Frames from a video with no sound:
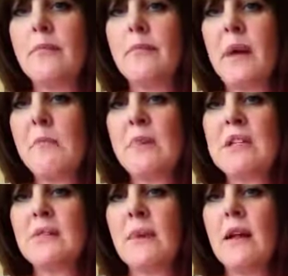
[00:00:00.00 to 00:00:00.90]
bent
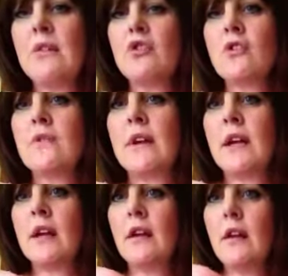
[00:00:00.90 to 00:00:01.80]
bits of metal and shoved it
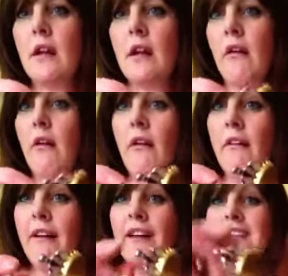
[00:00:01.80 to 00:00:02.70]
in
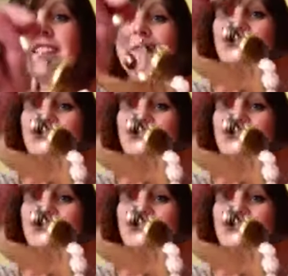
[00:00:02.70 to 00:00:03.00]
to